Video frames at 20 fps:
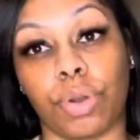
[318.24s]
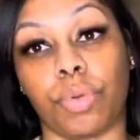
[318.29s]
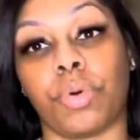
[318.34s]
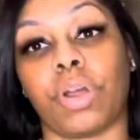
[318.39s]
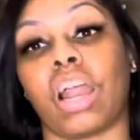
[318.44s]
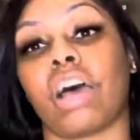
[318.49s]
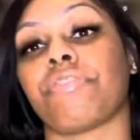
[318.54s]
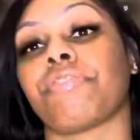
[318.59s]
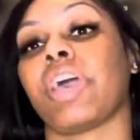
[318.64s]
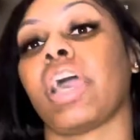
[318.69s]
what
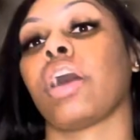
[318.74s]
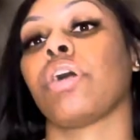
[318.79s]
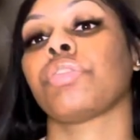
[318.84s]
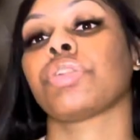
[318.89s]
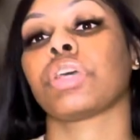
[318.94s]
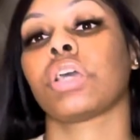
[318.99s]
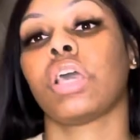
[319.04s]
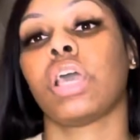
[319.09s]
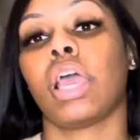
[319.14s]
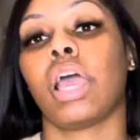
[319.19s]
I found.
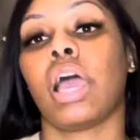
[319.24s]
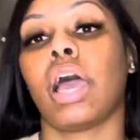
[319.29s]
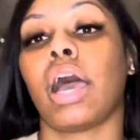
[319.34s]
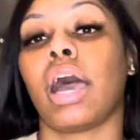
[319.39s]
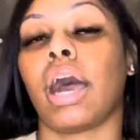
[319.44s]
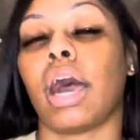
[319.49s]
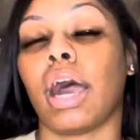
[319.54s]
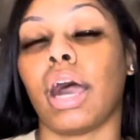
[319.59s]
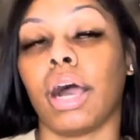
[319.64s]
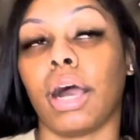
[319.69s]

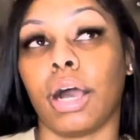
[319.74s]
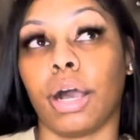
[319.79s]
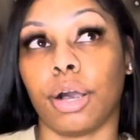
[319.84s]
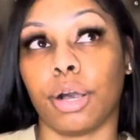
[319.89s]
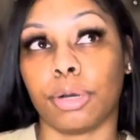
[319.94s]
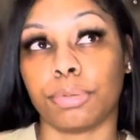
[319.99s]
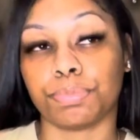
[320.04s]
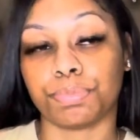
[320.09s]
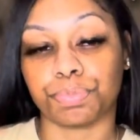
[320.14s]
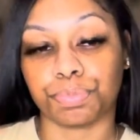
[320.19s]

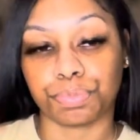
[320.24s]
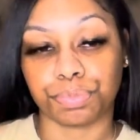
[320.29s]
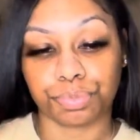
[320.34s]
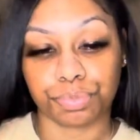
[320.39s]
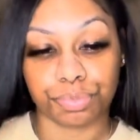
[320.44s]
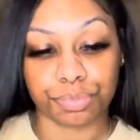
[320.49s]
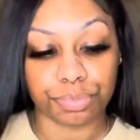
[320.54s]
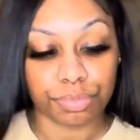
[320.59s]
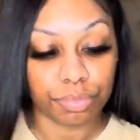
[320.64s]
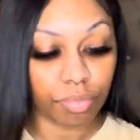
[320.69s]
Um,
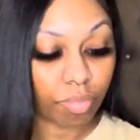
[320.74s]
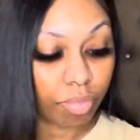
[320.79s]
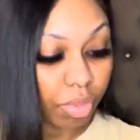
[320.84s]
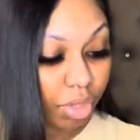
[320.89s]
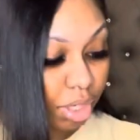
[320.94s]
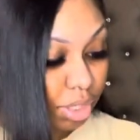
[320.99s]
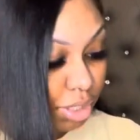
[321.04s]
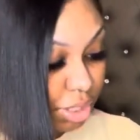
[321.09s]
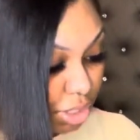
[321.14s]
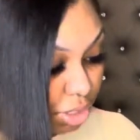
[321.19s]

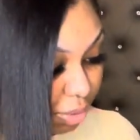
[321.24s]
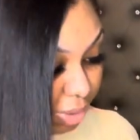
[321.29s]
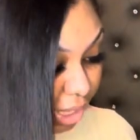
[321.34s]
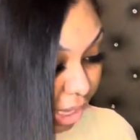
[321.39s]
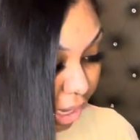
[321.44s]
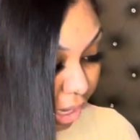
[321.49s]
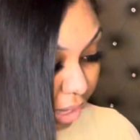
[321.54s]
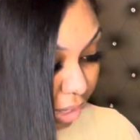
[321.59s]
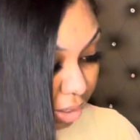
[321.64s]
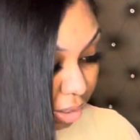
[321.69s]
so
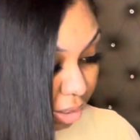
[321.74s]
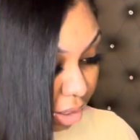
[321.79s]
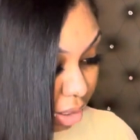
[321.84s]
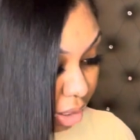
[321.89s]
yeah.